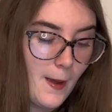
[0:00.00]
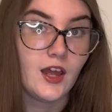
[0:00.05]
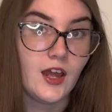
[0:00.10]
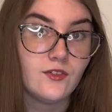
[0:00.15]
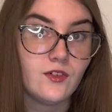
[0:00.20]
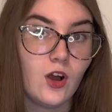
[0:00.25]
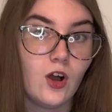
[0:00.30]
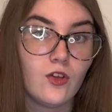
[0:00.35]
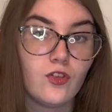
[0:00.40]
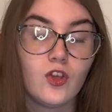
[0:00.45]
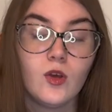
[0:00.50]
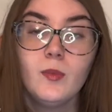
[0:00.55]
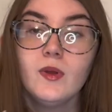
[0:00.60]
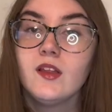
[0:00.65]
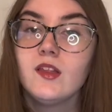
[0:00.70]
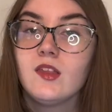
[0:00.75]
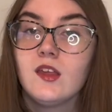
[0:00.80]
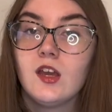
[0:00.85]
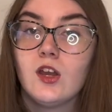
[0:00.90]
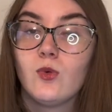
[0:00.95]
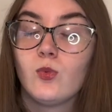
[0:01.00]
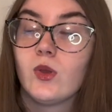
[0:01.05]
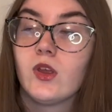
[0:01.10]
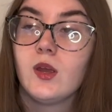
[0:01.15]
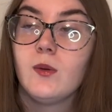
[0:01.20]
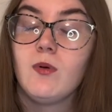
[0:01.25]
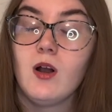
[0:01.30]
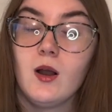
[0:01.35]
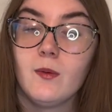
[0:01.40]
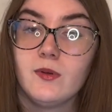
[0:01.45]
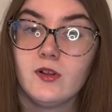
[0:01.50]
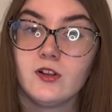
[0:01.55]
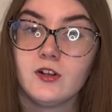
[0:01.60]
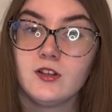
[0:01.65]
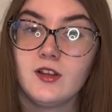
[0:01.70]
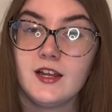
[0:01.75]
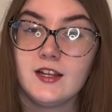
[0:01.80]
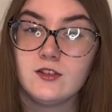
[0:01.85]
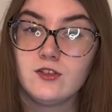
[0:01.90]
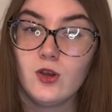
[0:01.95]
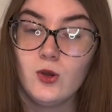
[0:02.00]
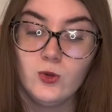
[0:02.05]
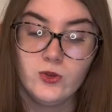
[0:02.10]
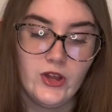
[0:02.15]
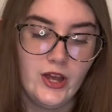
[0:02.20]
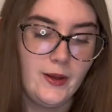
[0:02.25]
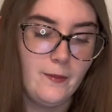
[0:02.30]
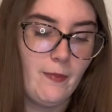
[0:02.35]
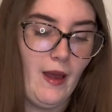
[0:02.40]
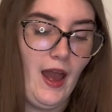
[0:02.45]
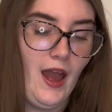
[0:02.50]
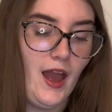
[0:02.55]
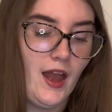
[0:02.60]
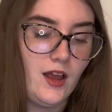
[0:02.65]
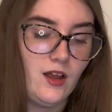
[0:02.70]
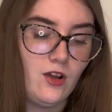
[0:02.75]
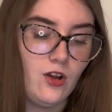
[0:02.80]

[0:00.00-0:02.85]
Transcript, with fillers: I've also been seeing a really popular like tote like bag